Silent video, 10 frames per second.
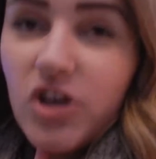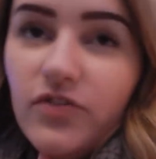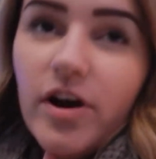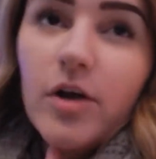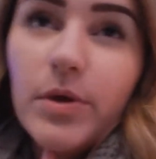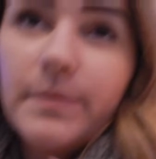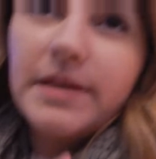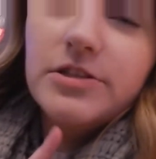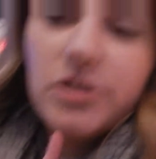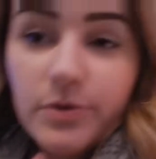So far, we've
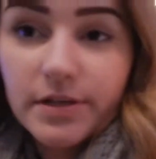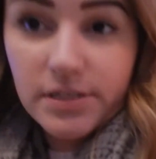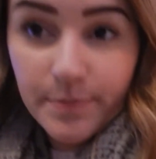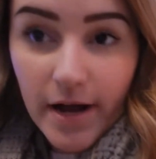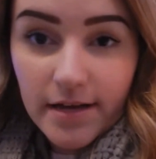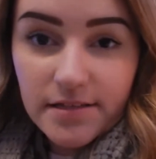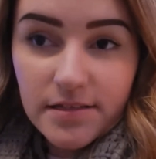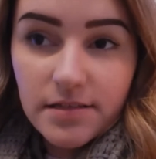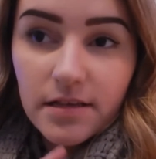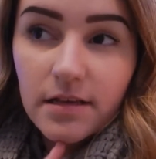been to Express,
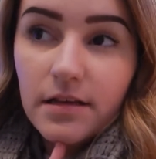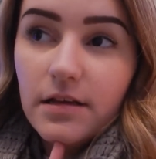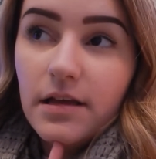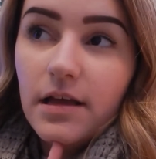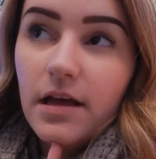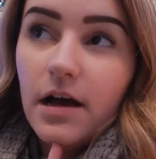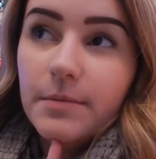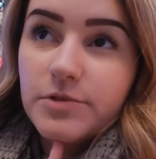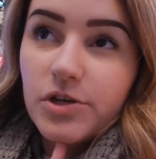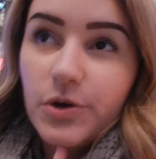
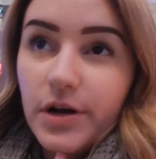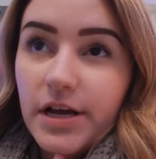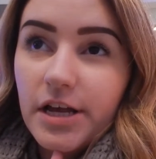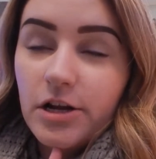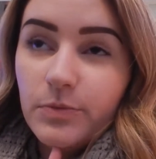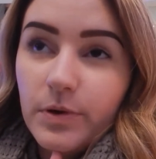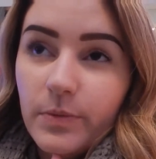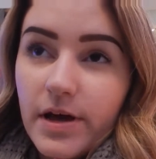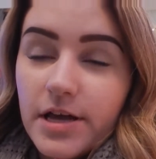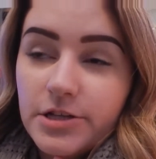Torrid, we
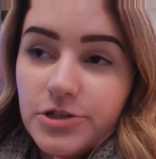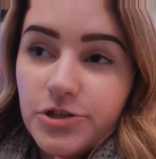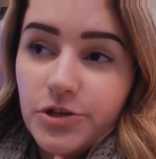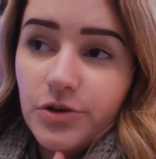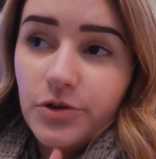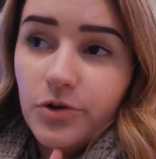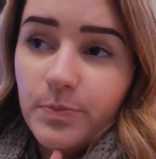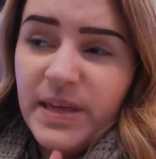went to